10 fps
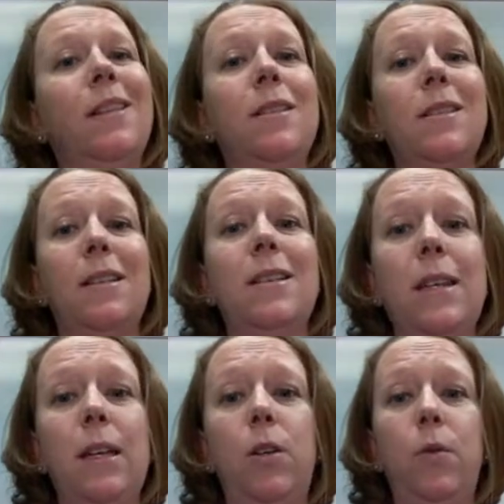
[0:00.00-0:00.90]
that is
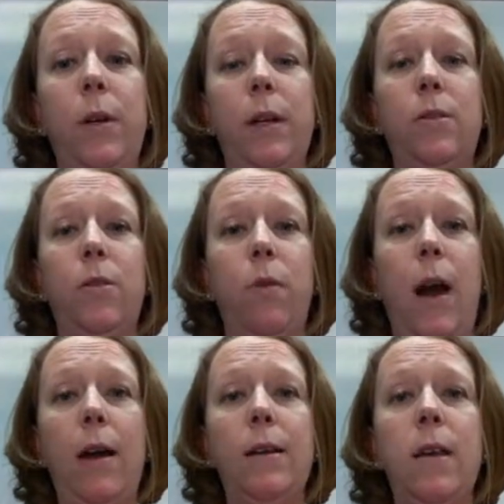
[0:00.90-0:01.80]
continuing to
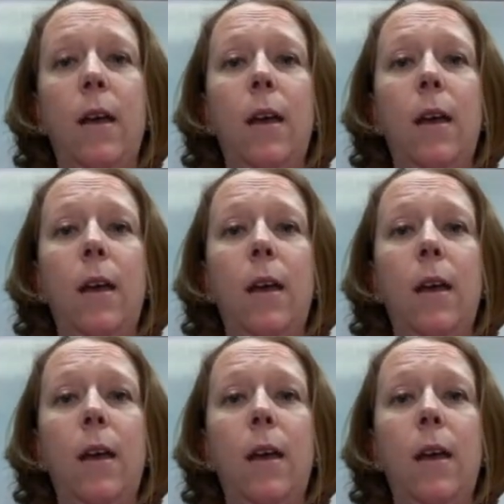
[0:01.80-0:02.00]
rise.